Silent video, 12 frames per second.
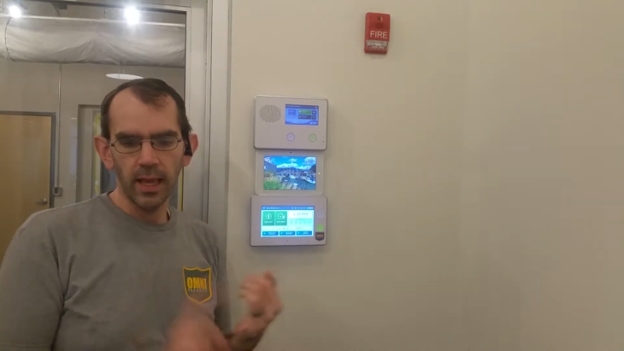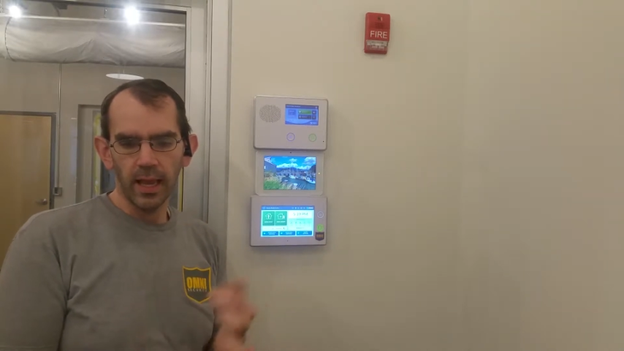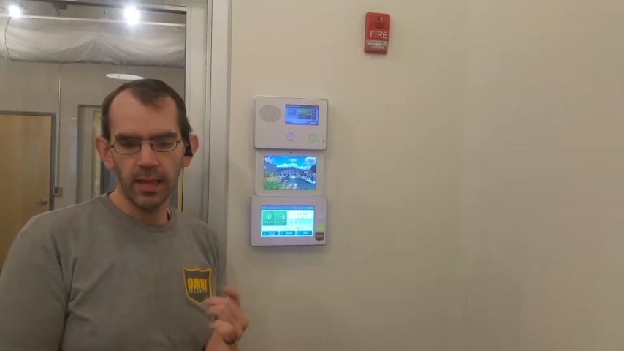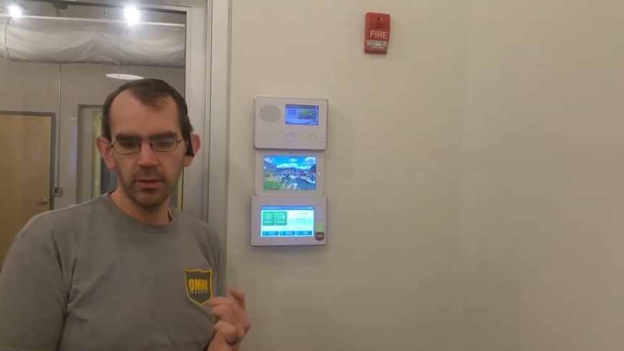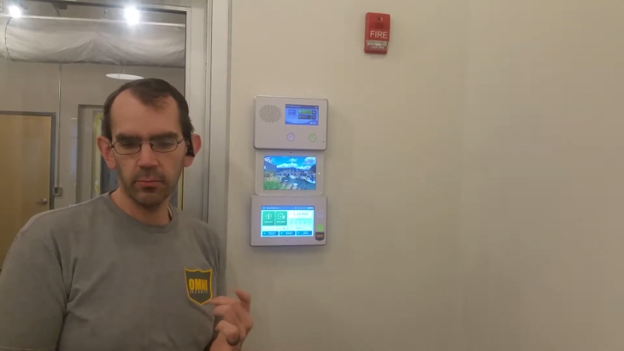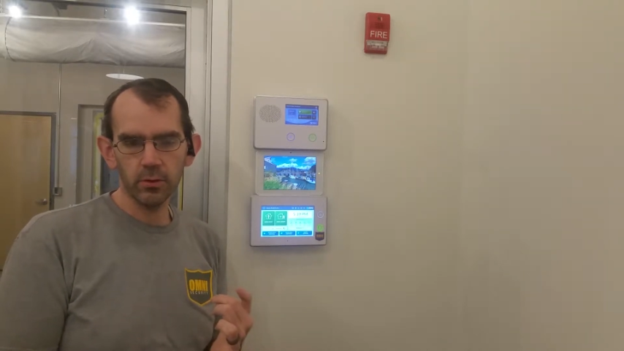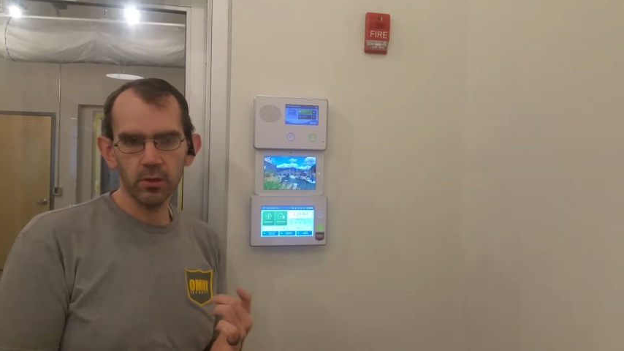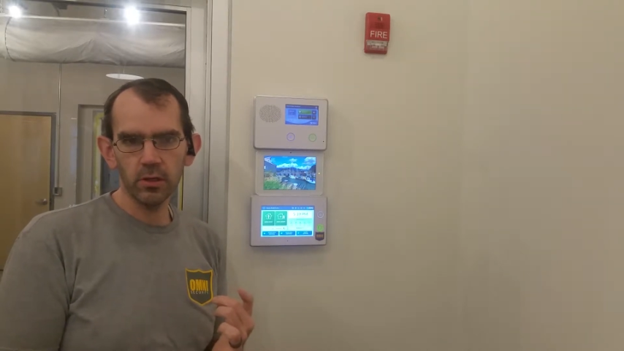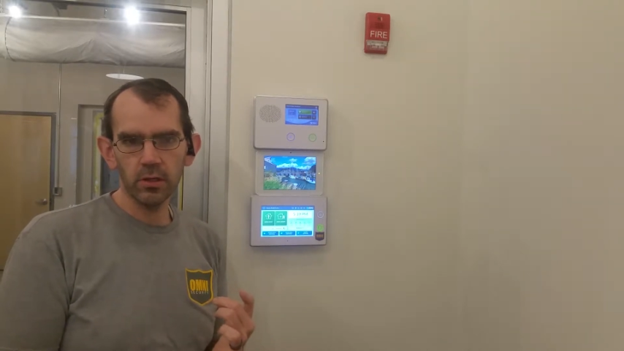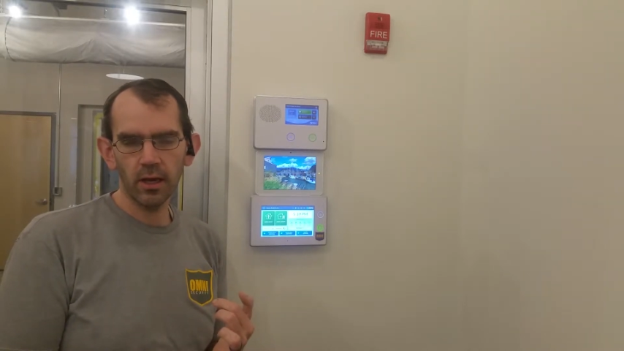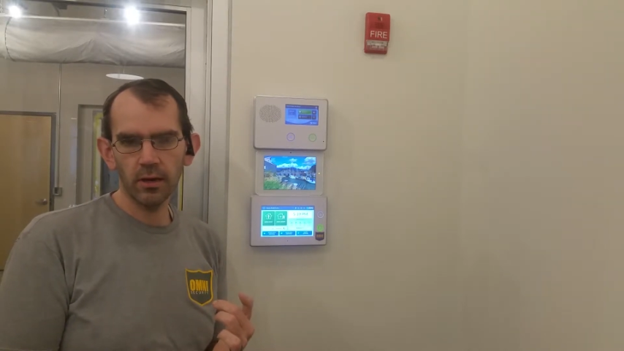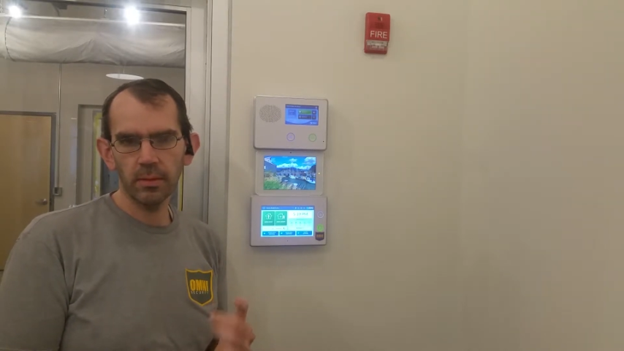and then we're going
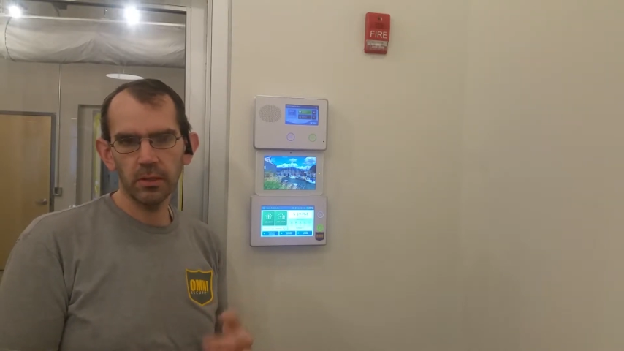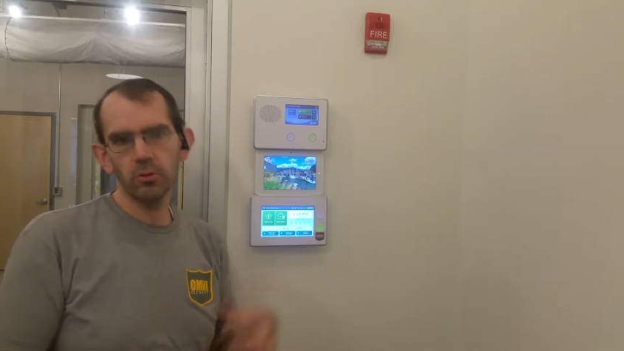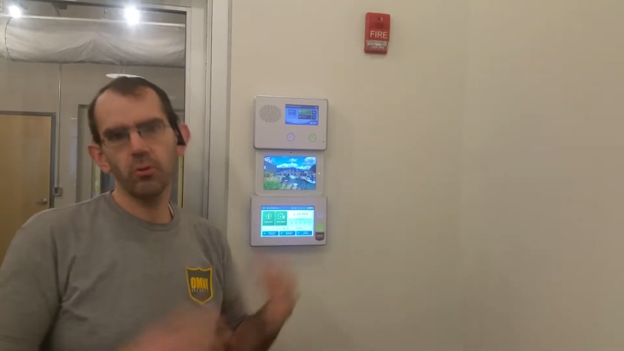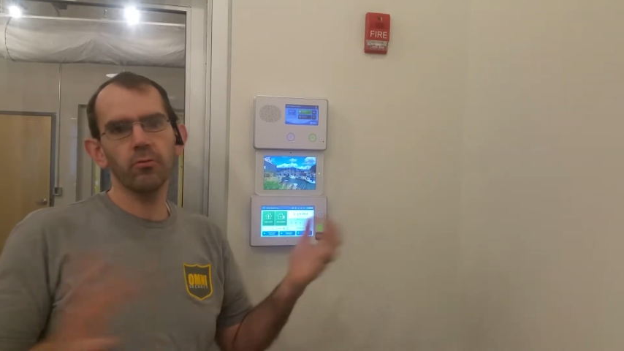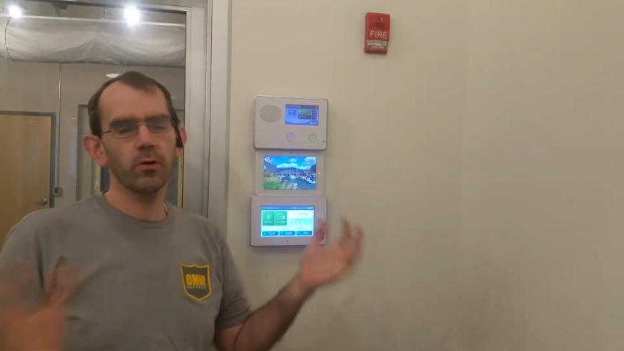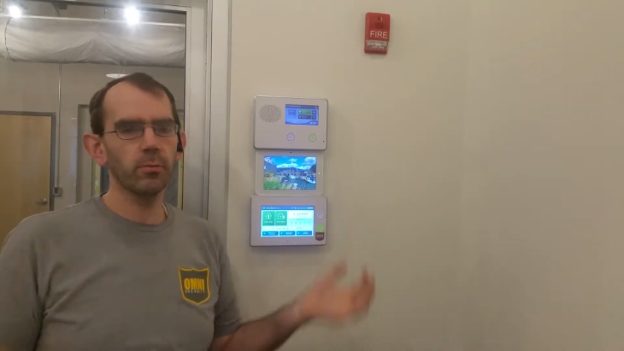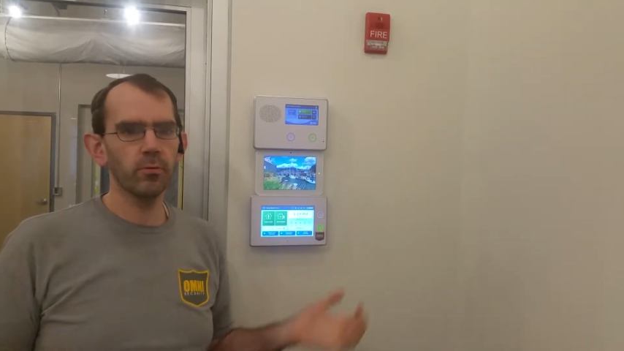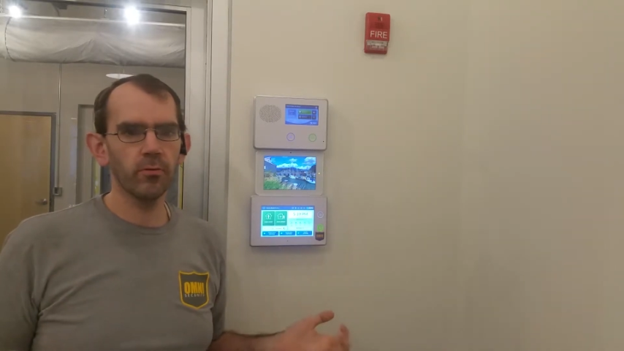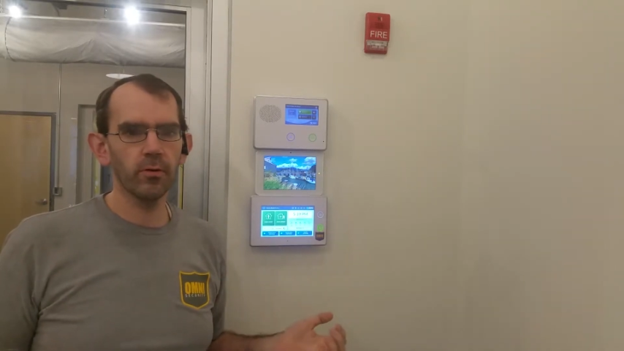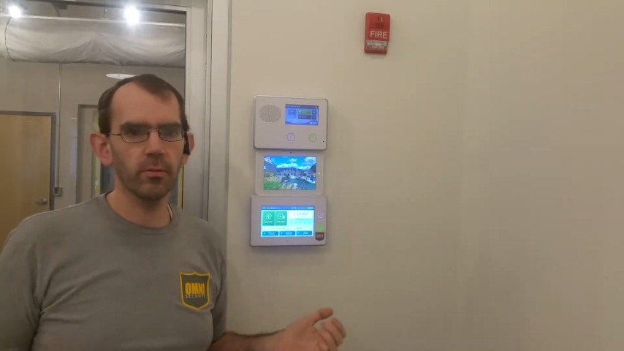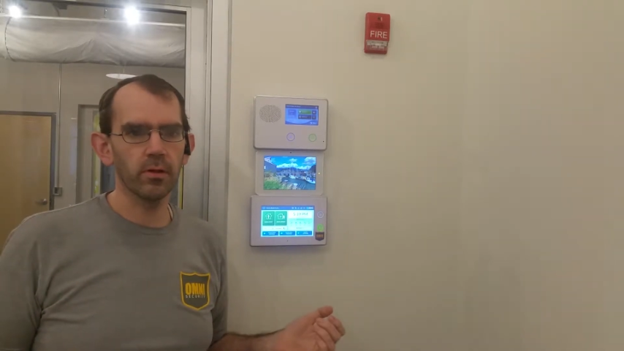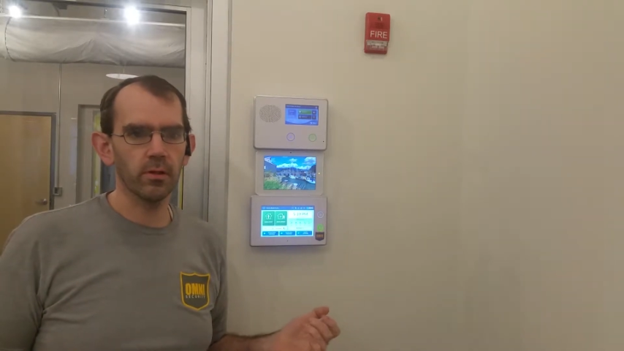to talk about the overall
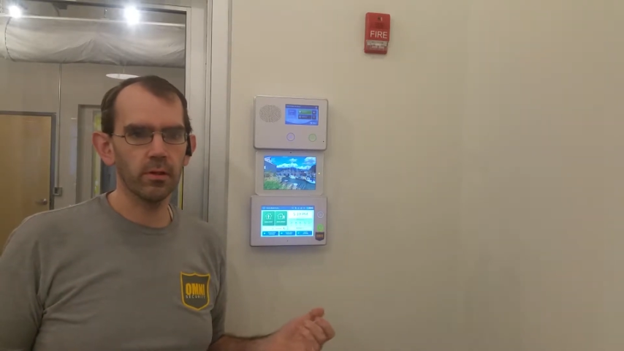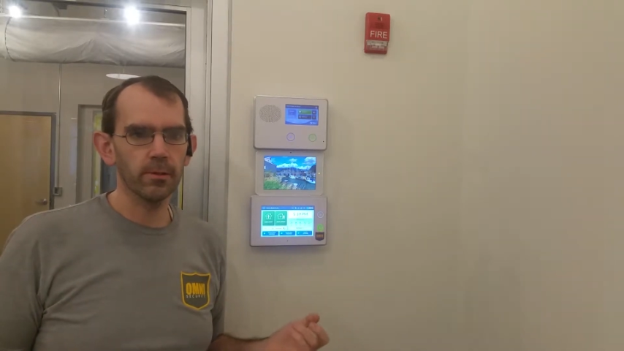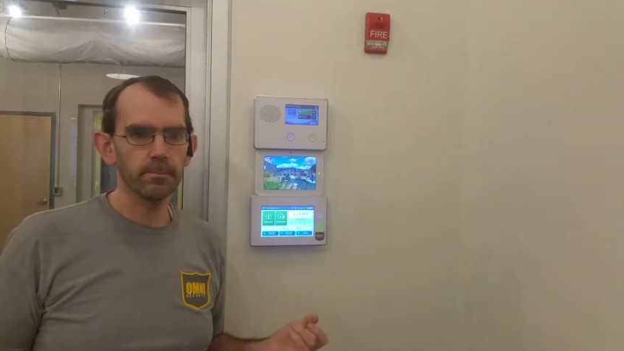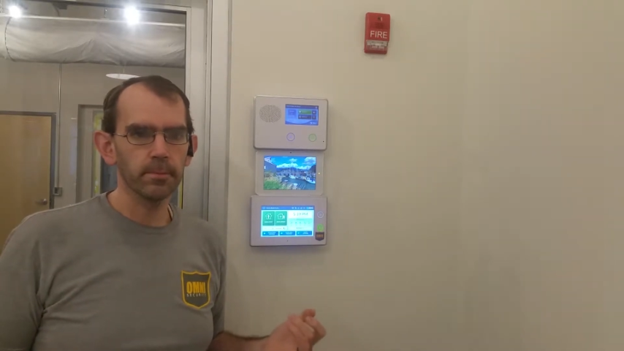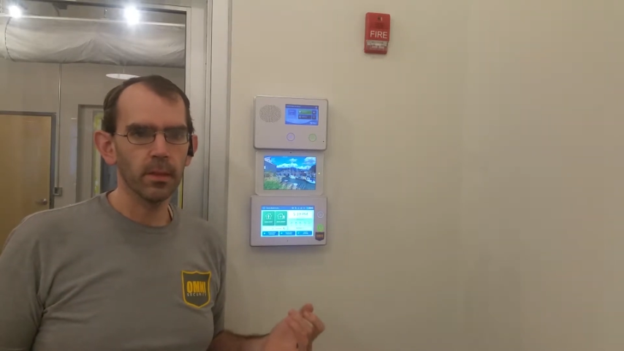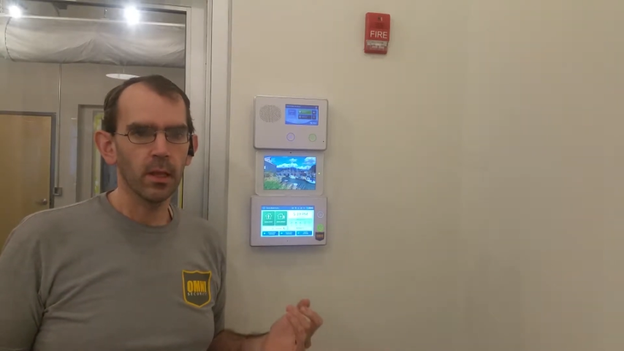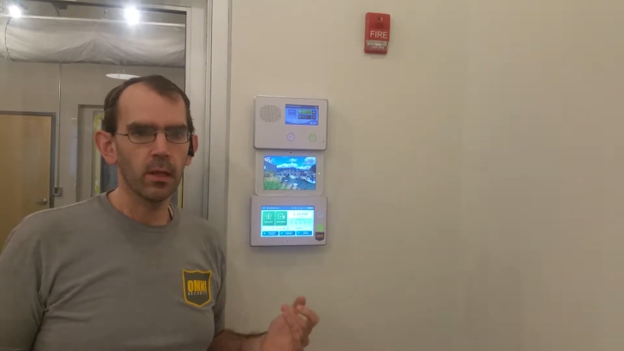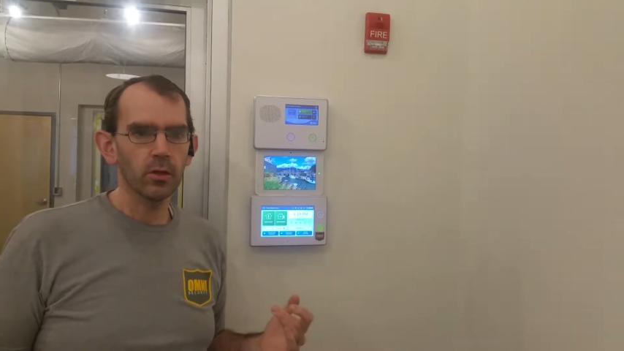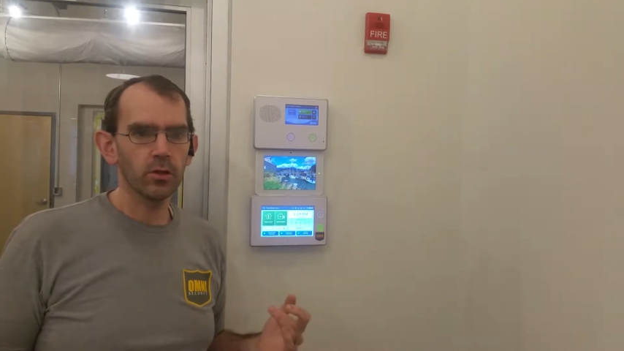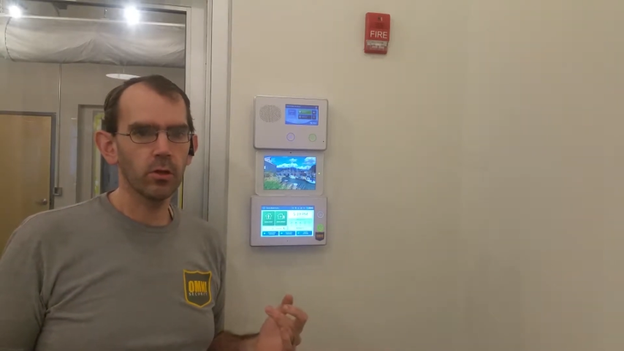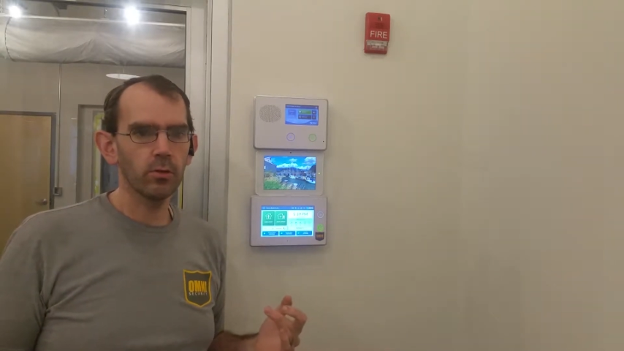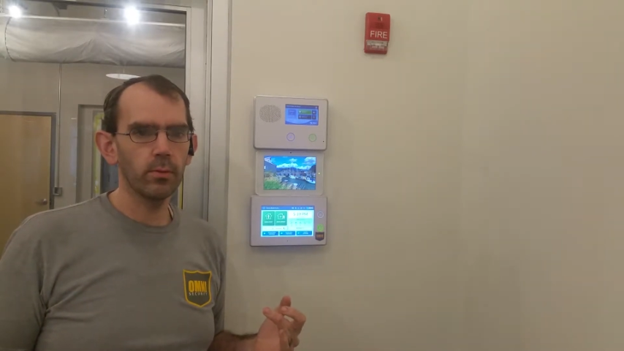performance.
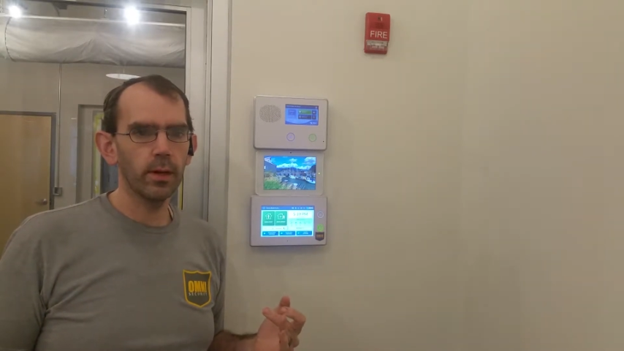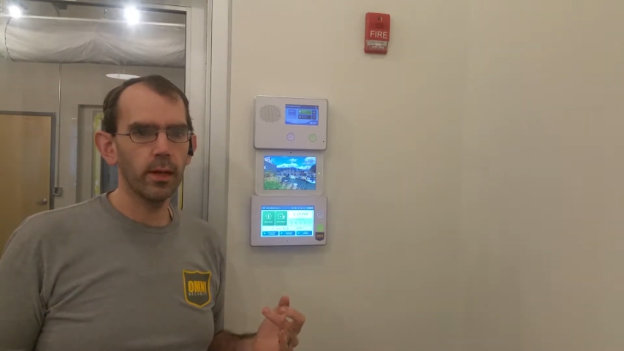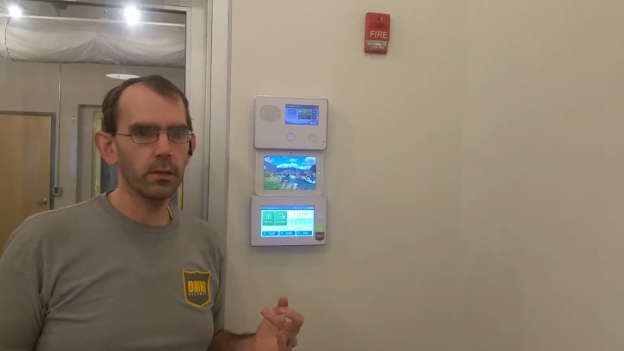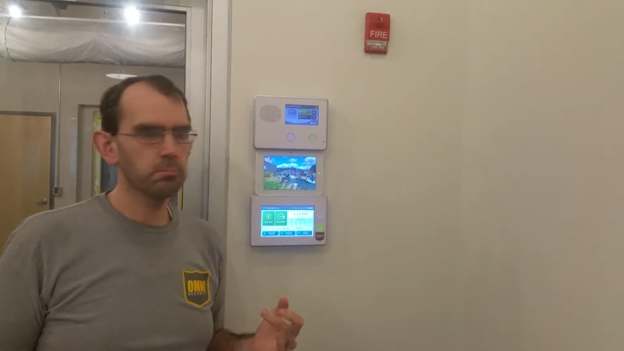So